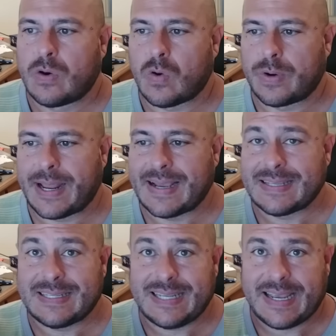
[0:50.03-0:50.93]
on
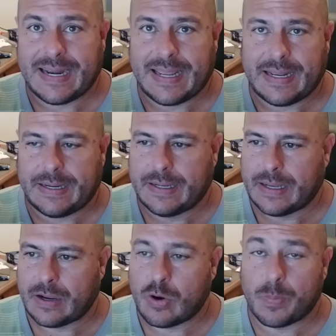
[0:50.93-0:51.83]
CNN
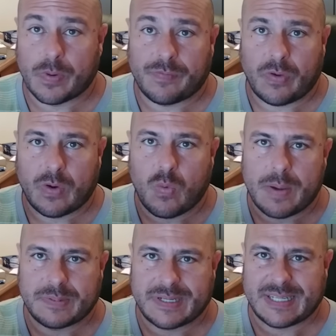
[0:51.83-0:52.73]
and a couple of other
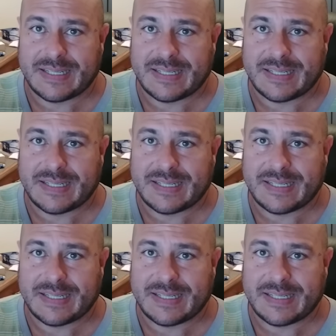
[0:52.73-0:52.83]
websites,